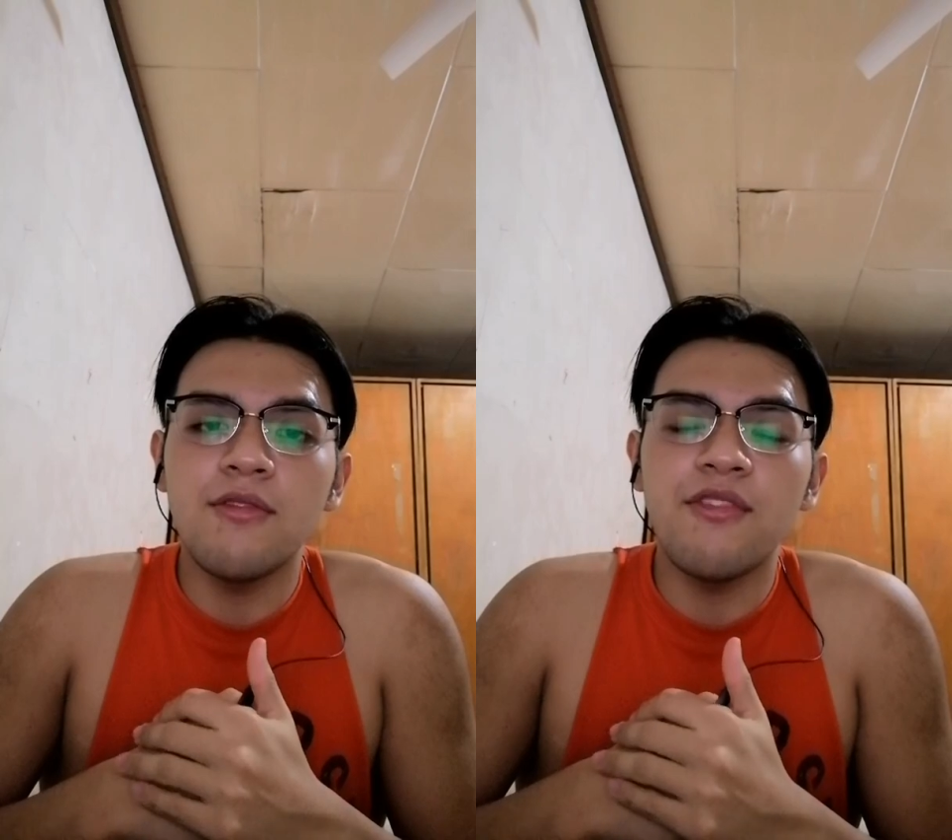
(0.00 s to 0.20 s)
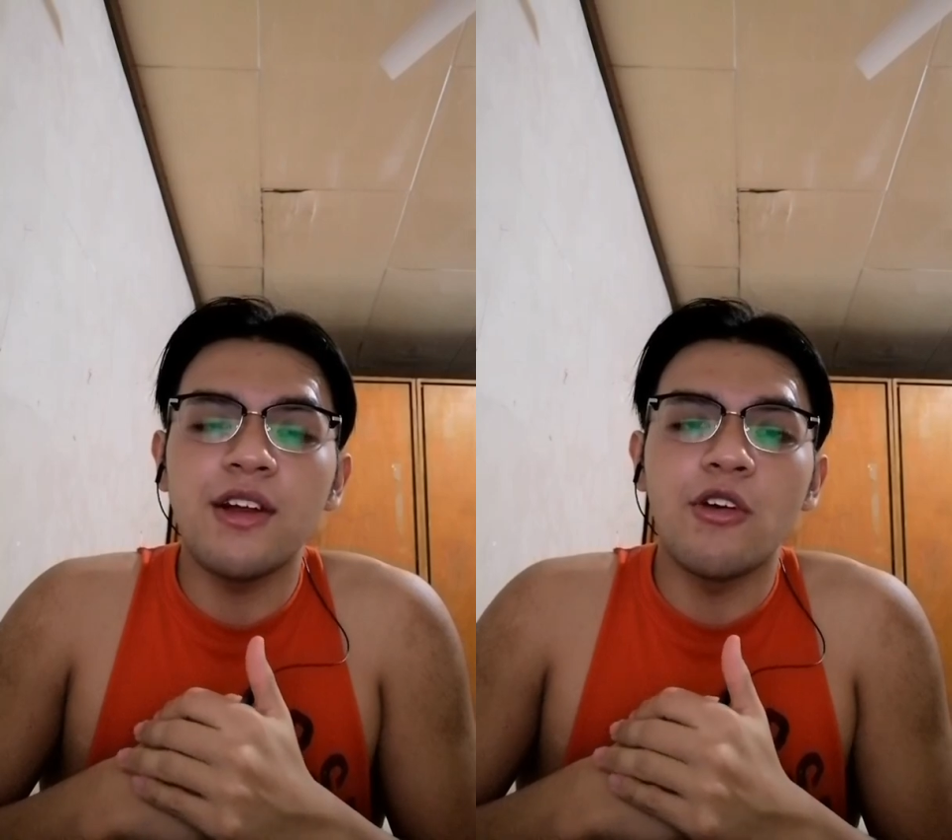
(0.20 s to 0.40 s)

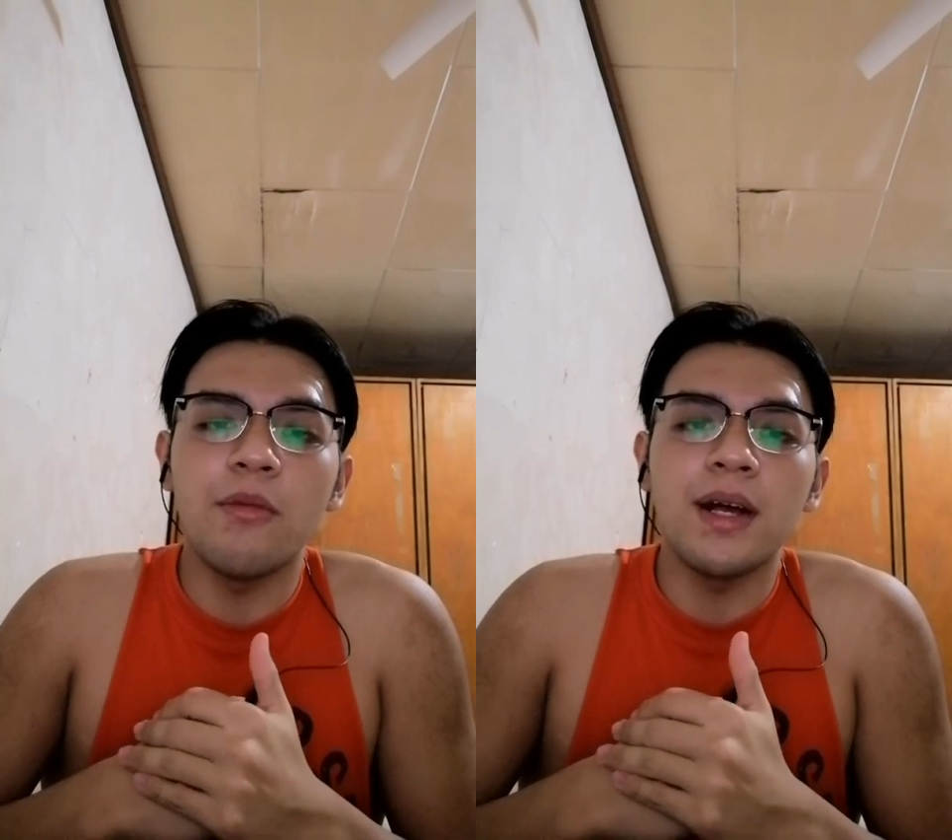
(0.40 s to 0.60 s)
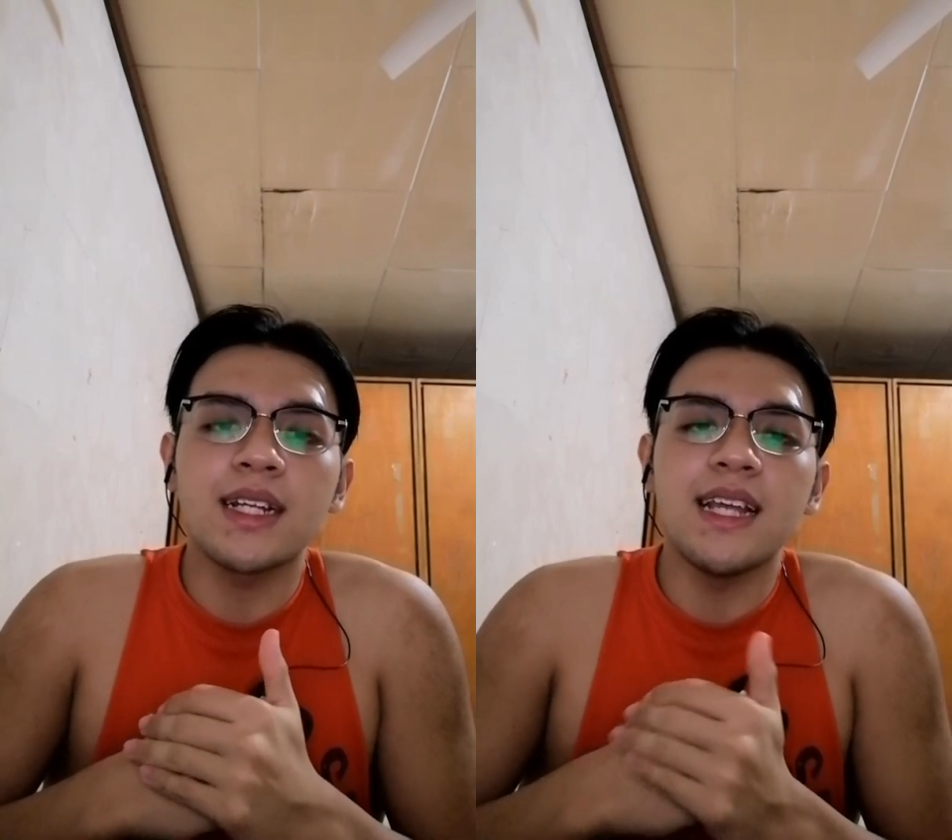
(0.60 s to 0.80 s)

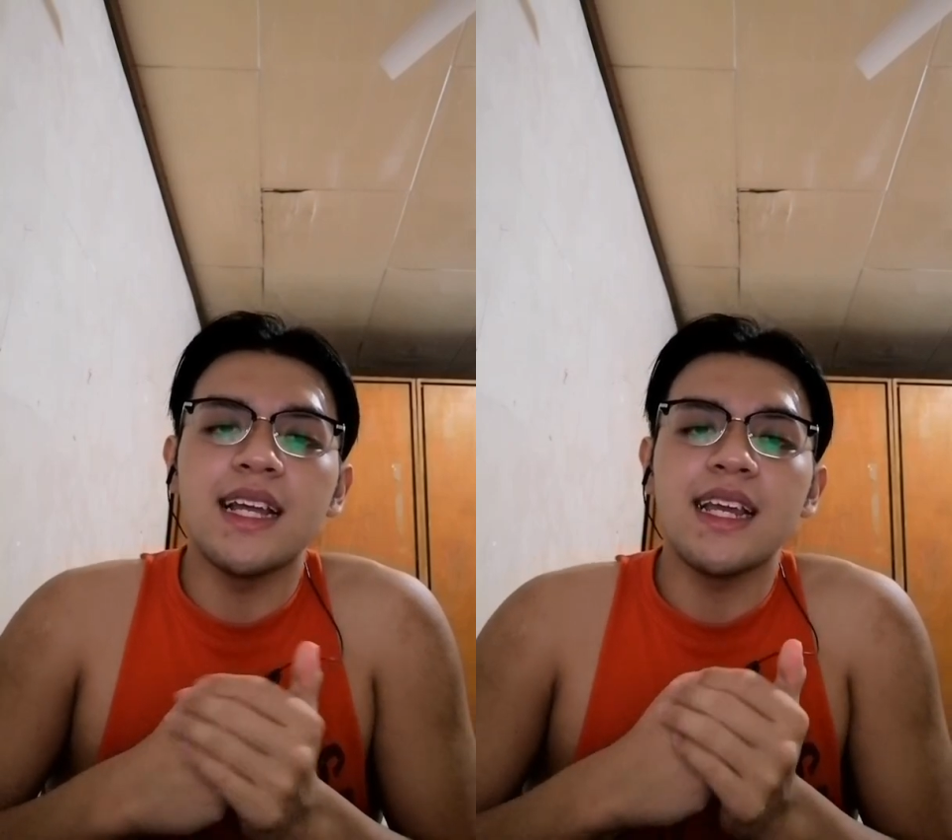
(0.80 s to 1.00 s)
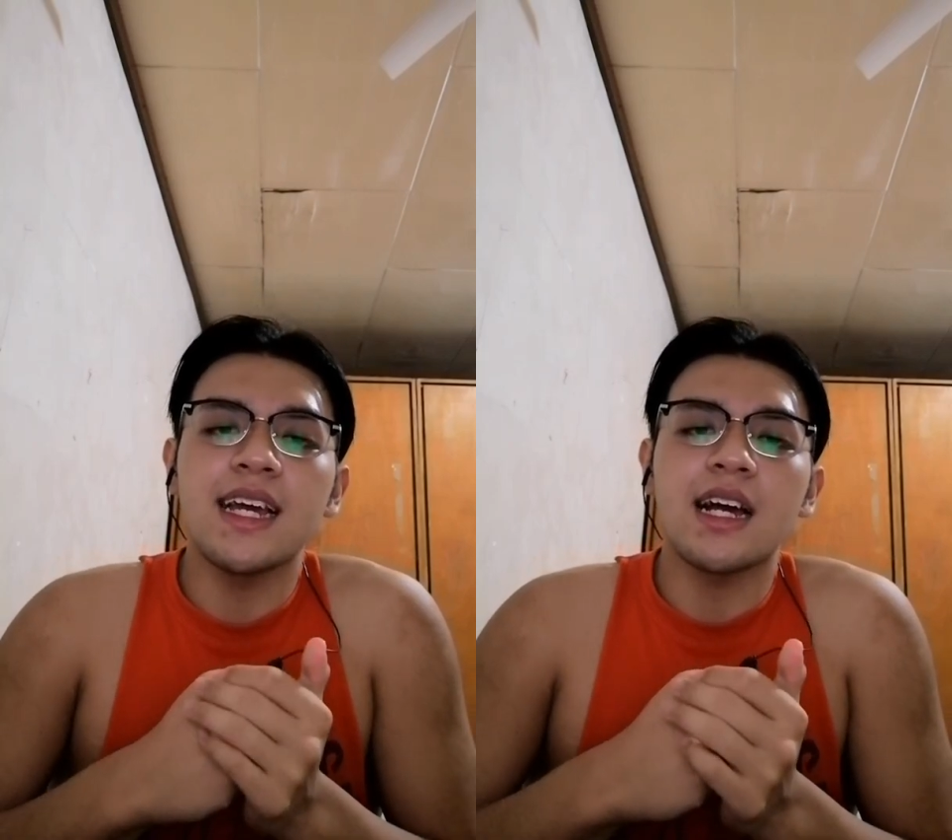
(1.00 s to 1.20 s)

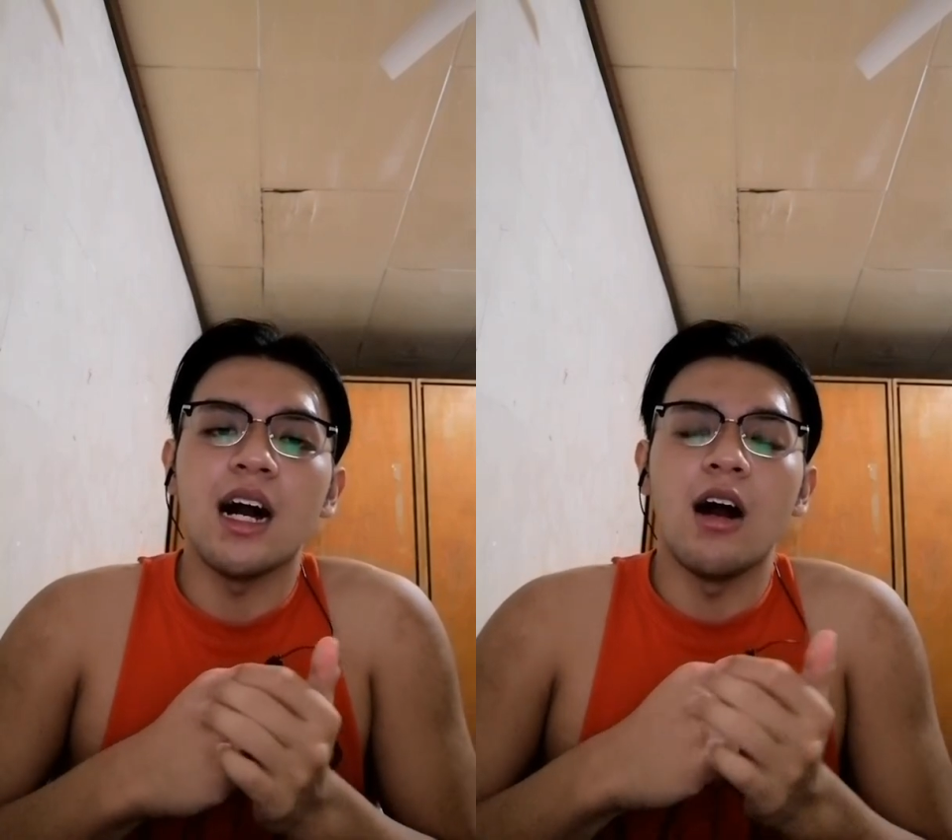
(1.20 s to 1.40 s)
ferromagnetic,